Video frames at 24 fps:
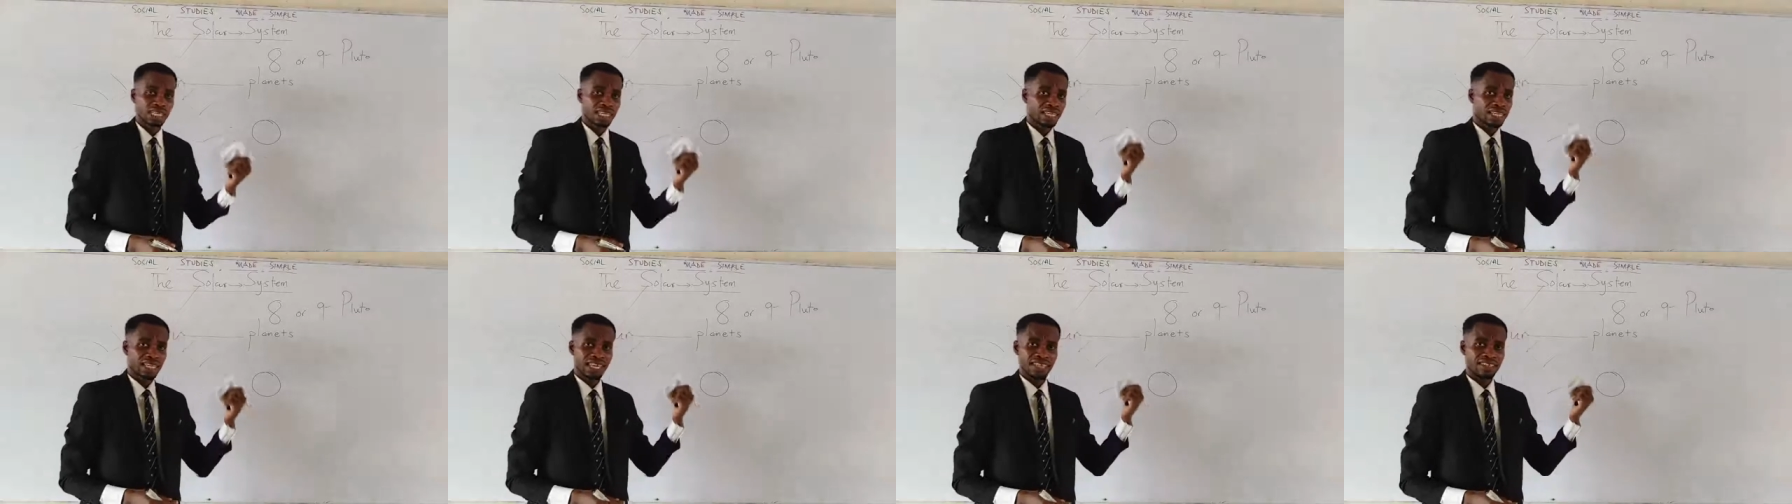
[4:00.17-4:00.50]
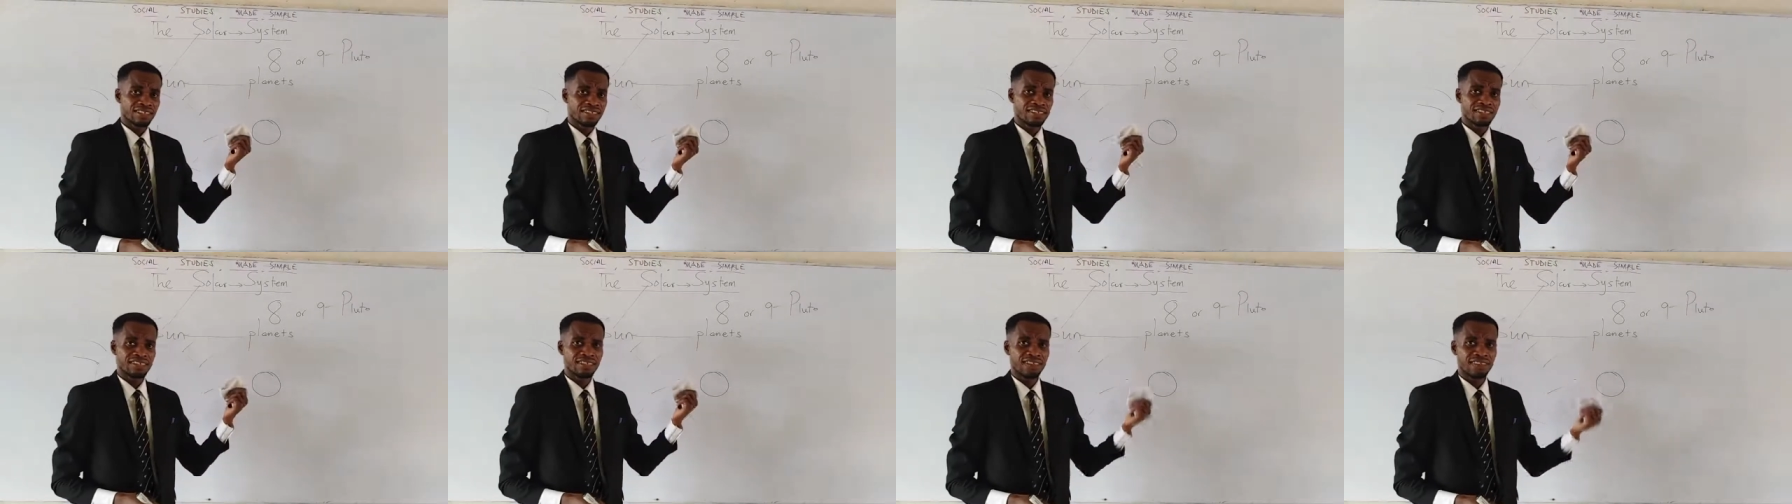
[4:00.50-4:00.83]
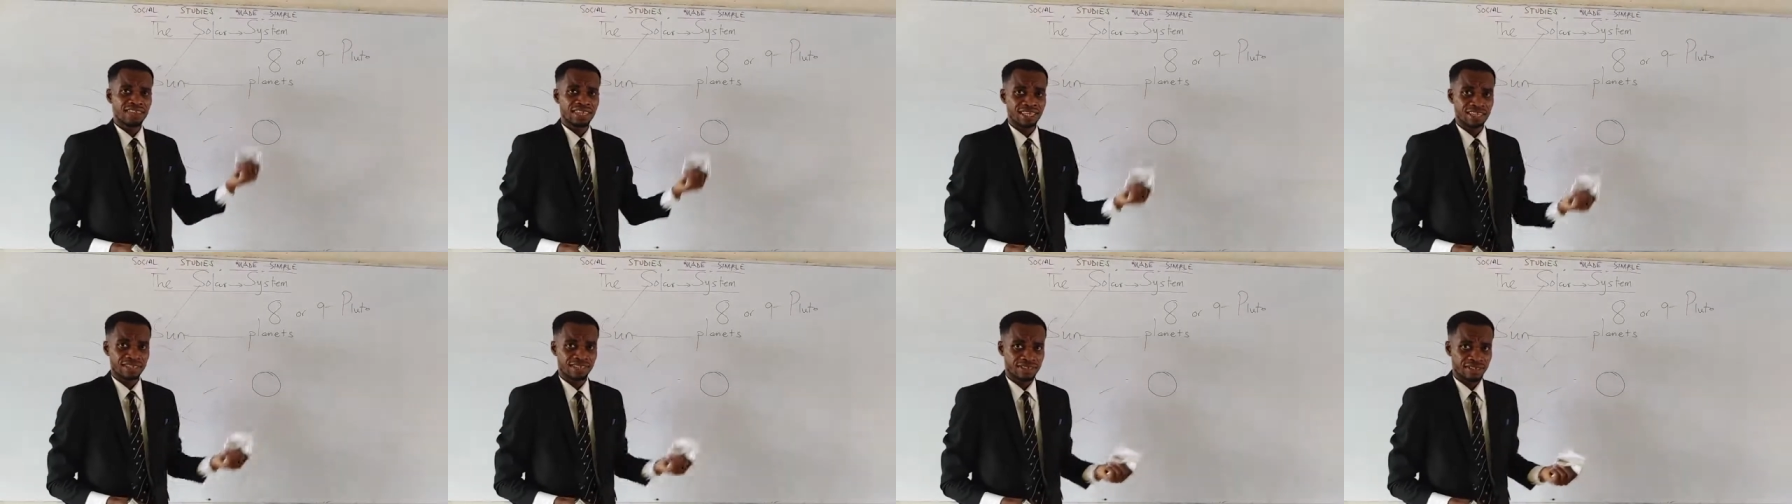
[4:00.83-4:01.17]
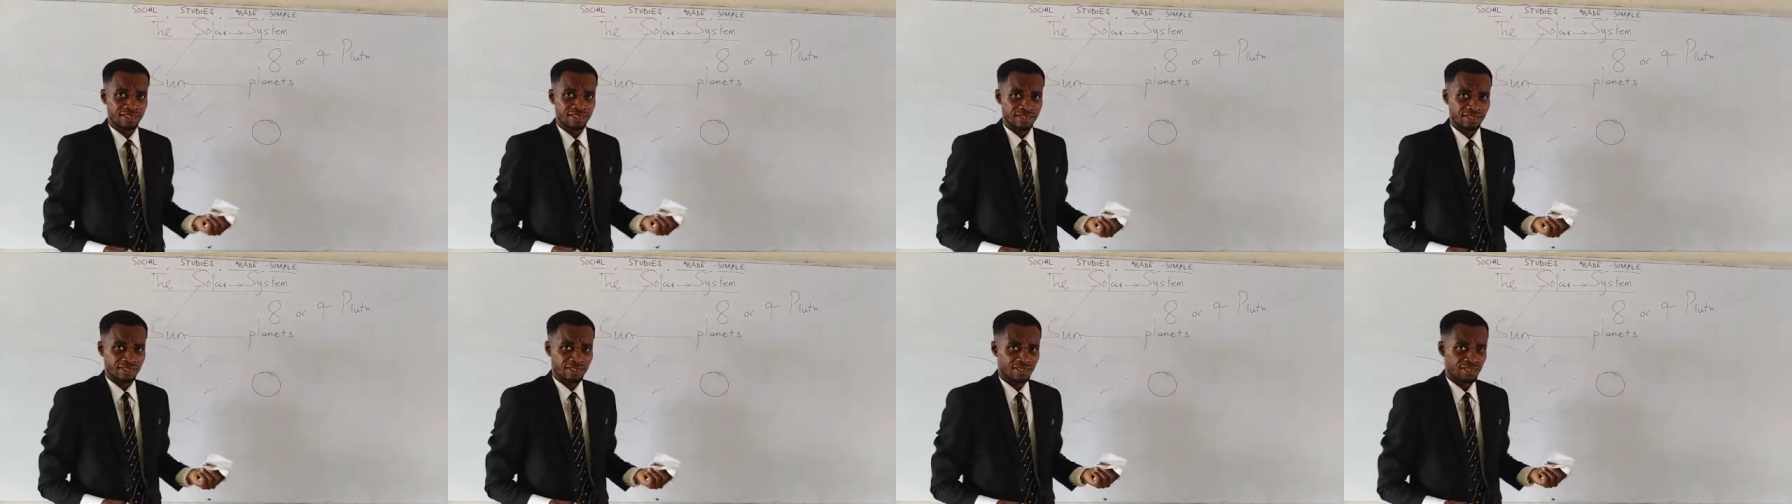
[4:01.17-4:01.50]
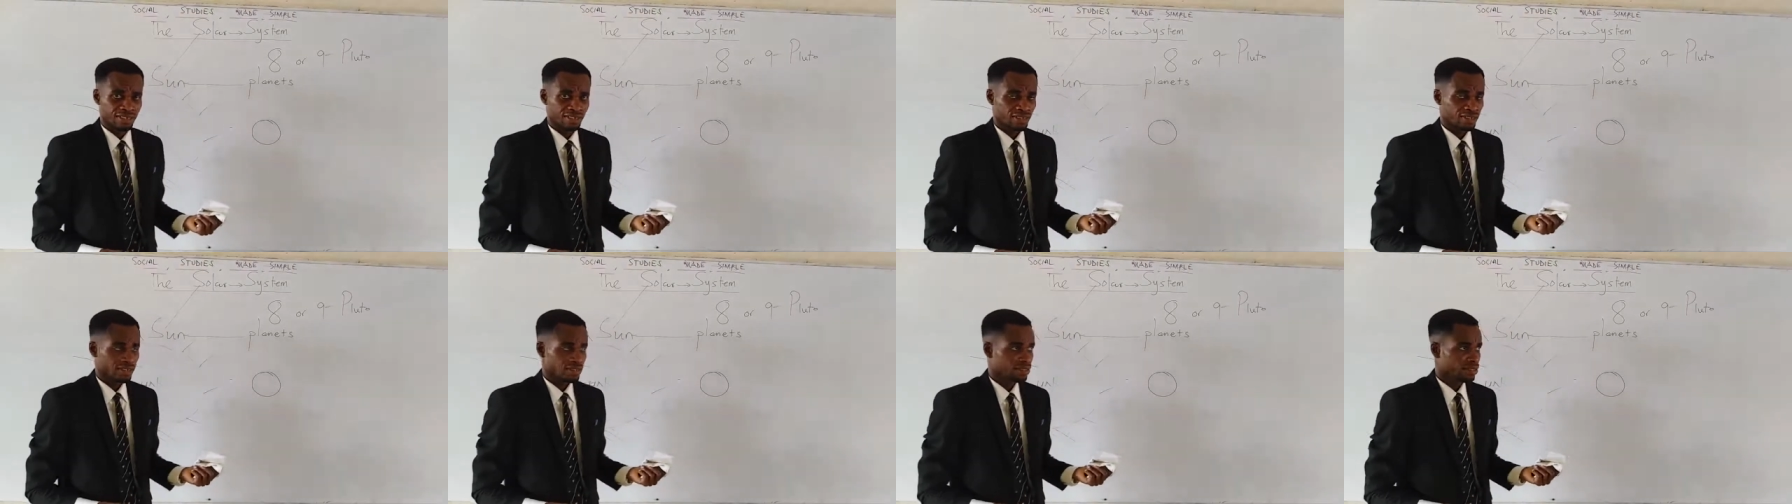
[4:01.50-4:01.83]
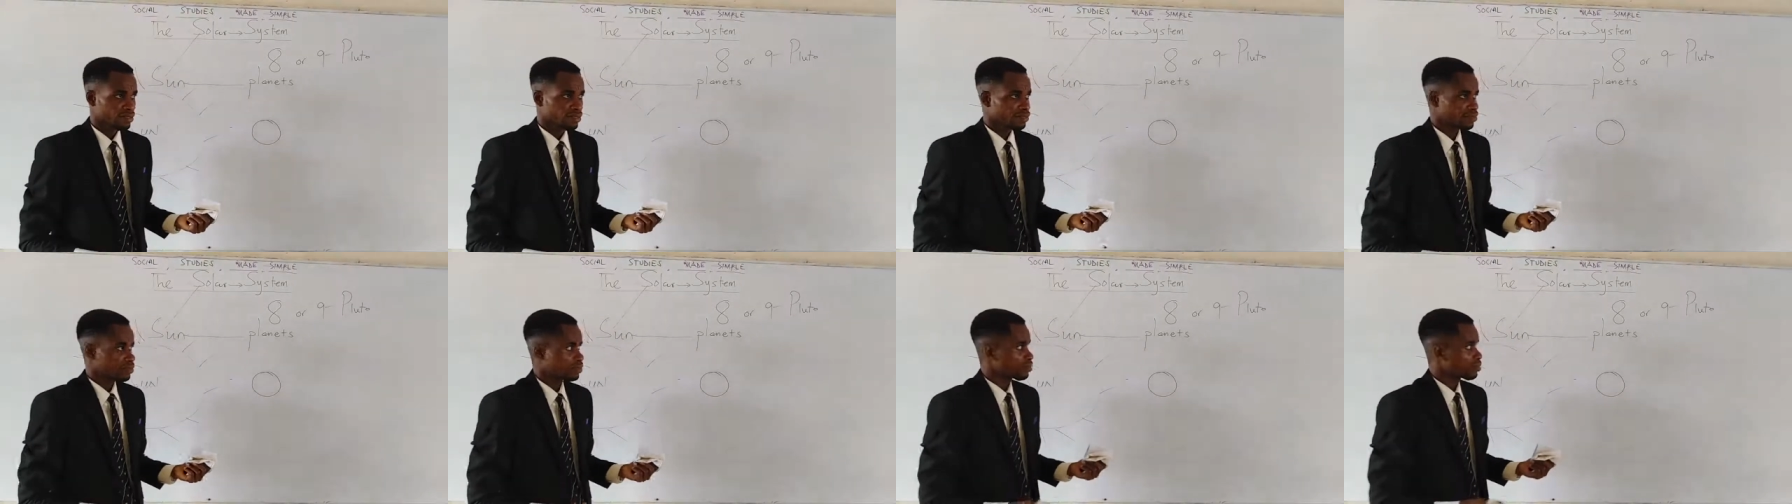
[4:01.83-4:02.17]
the 1930s.
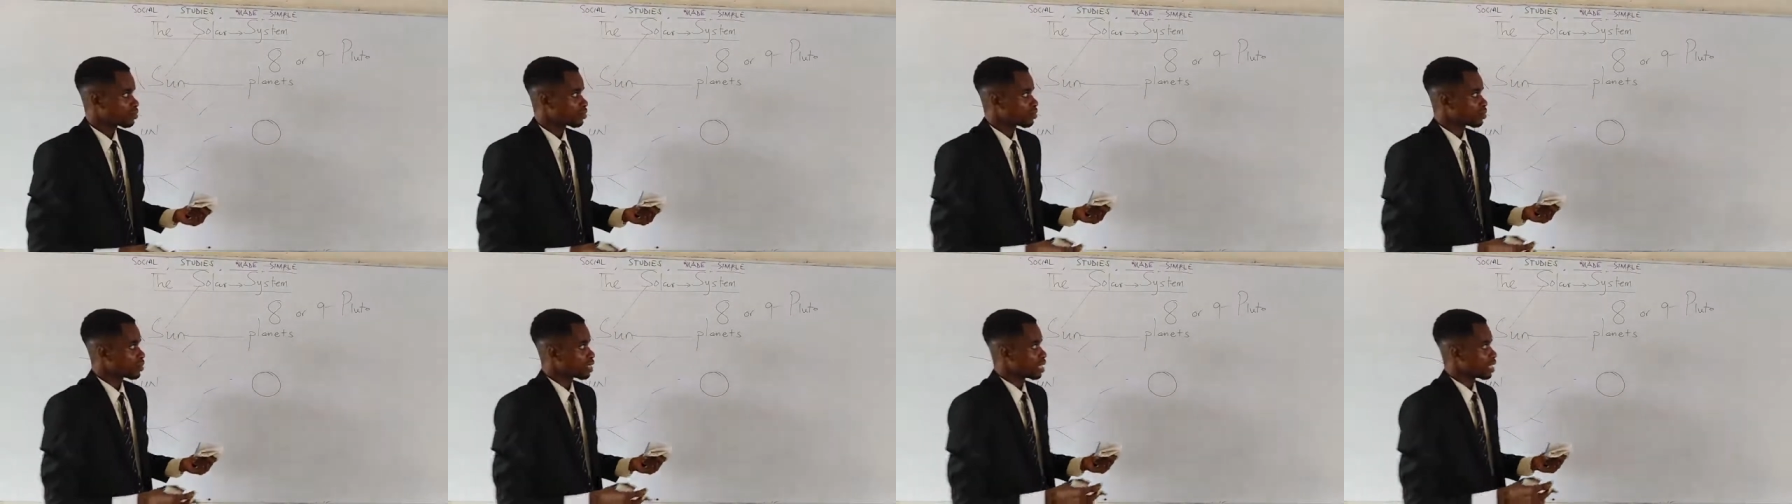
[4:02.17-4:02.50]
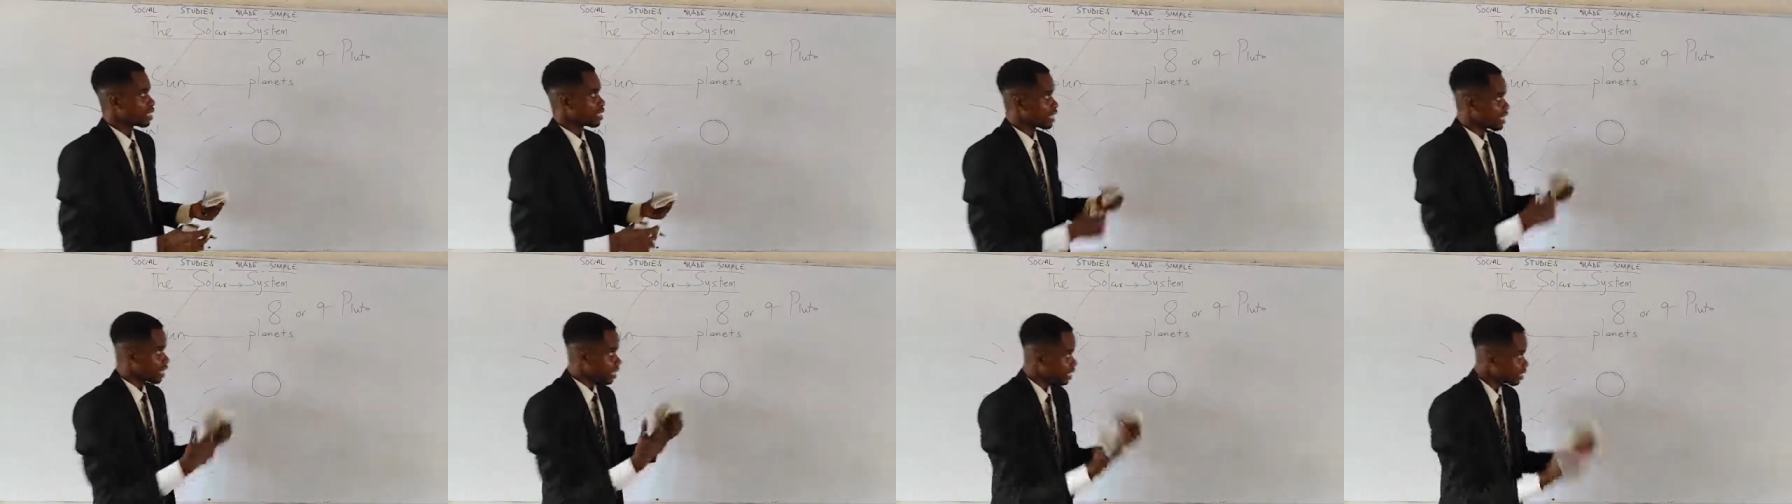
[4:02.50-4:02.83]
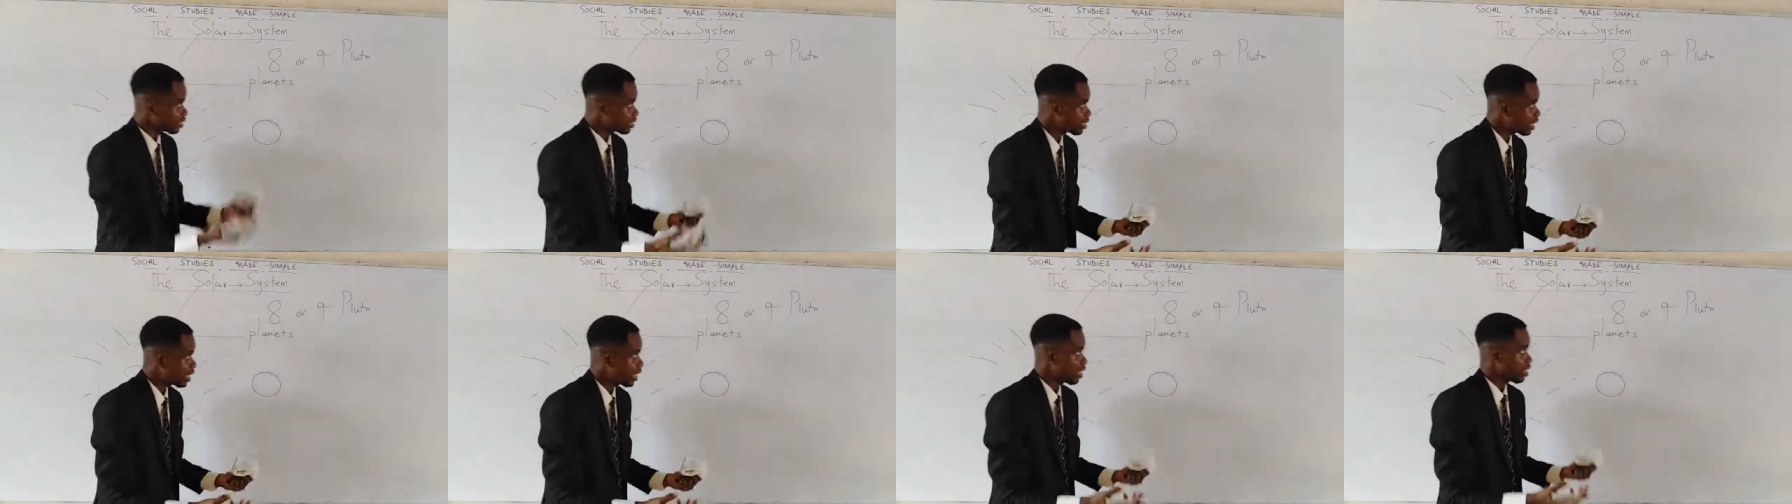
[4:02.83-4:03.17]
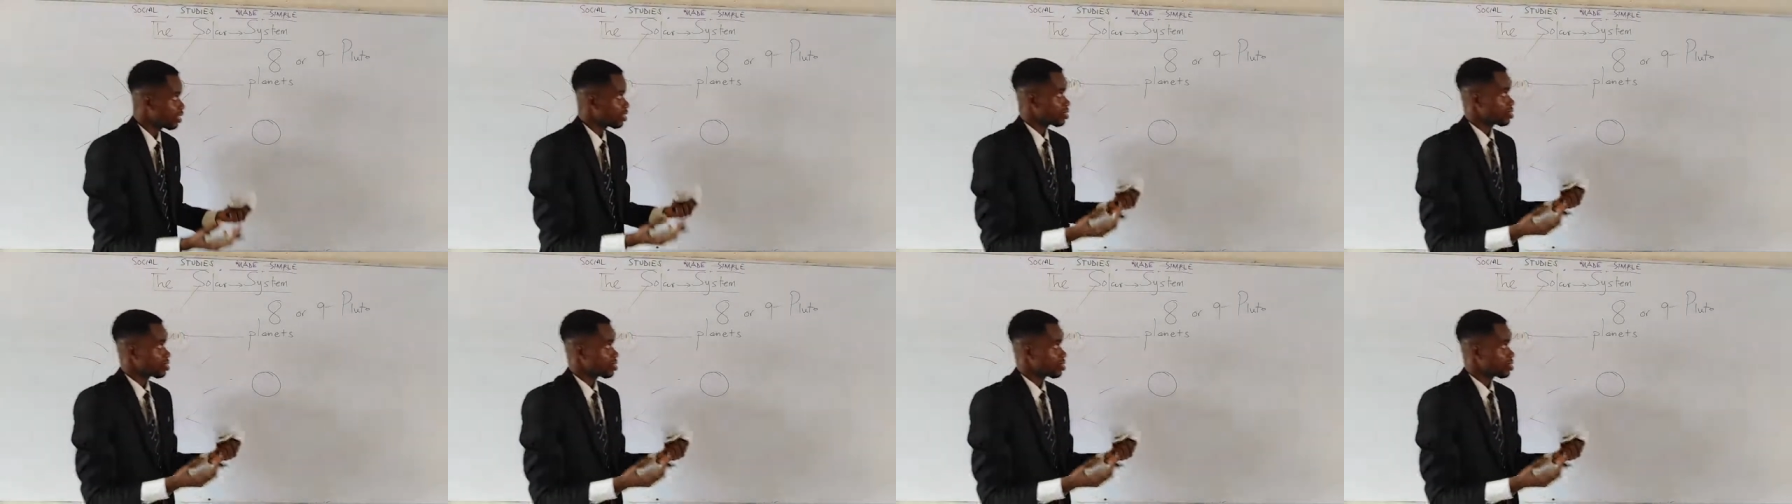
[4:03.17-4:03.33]
They later